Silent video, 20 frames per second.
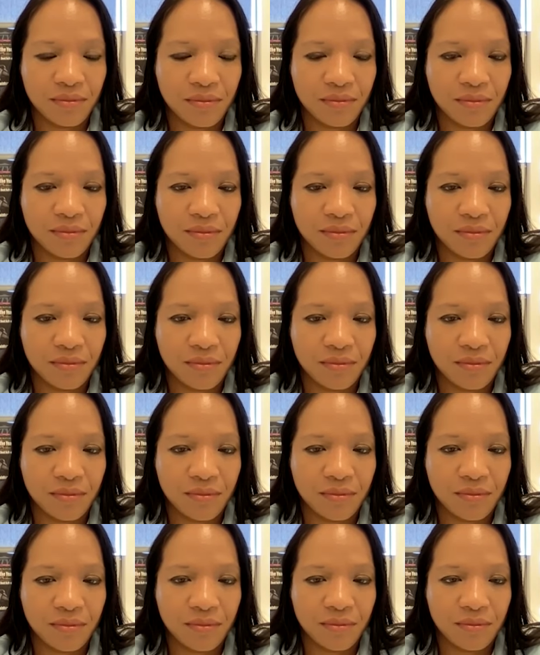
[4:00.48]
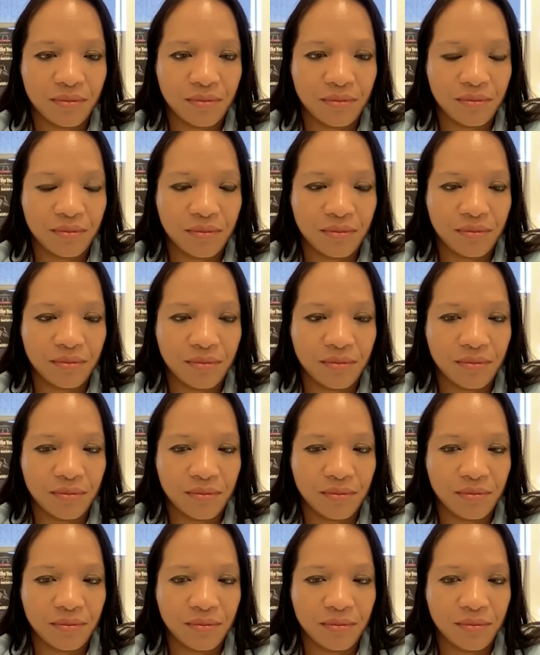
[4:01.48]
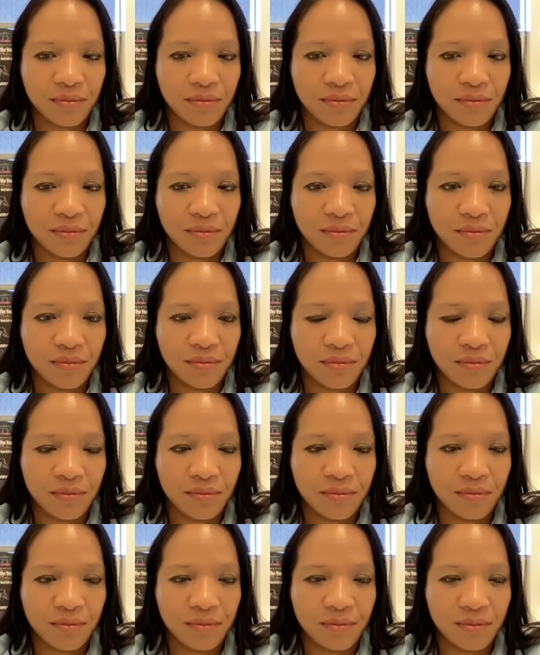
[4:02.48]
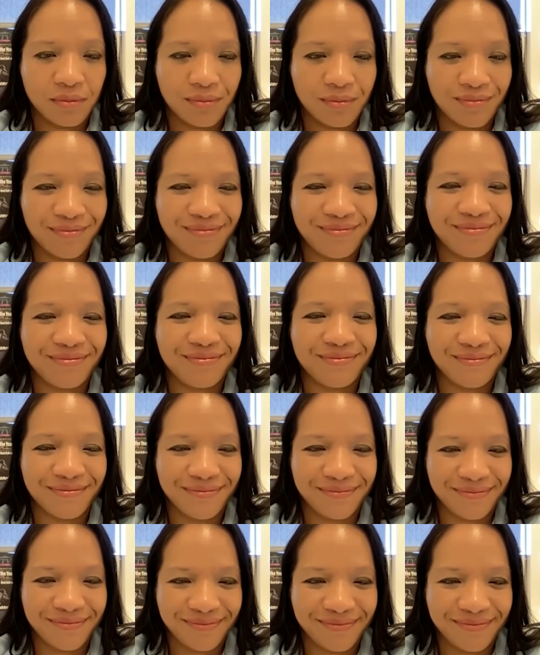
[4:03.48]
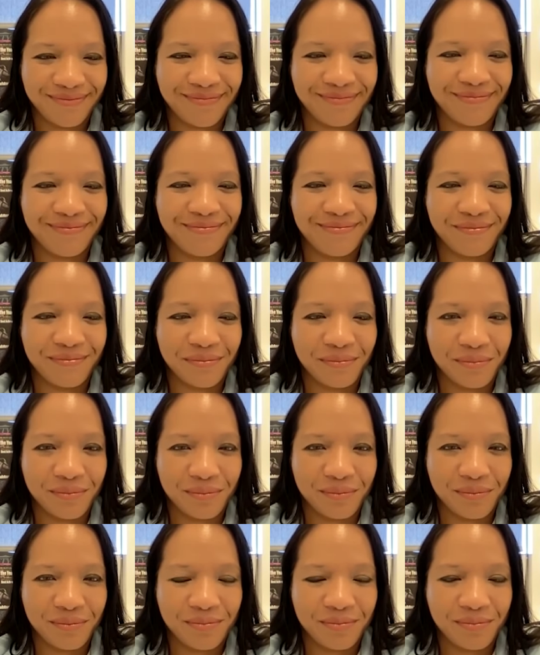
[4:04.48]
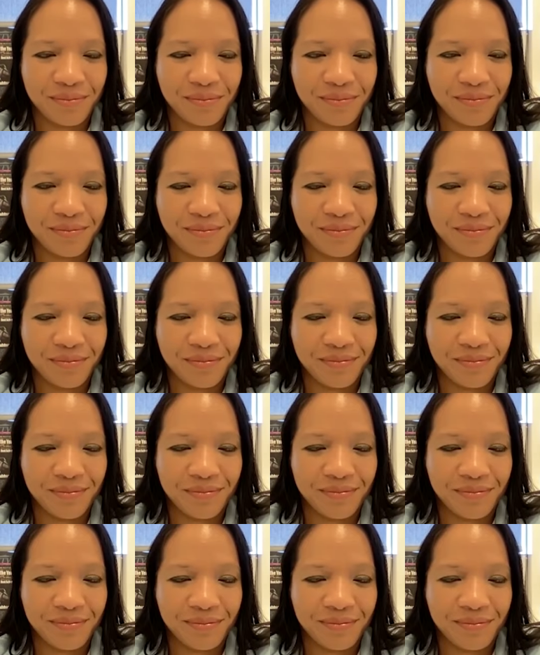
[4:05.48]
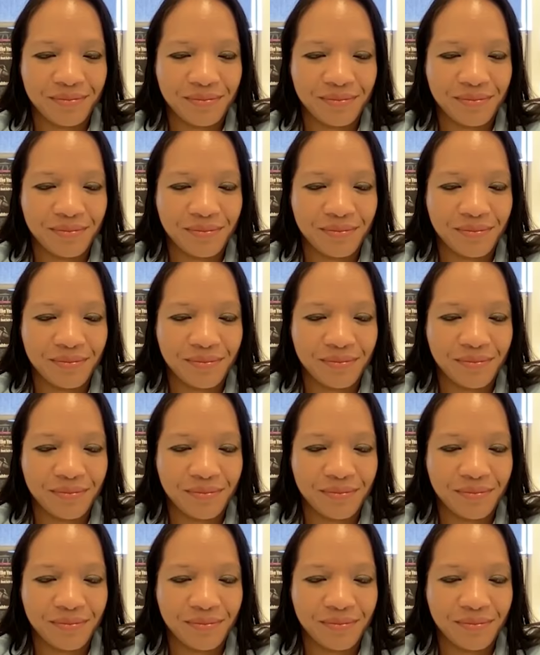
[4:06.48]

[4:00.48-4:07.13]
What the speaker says: The person shown says nothing.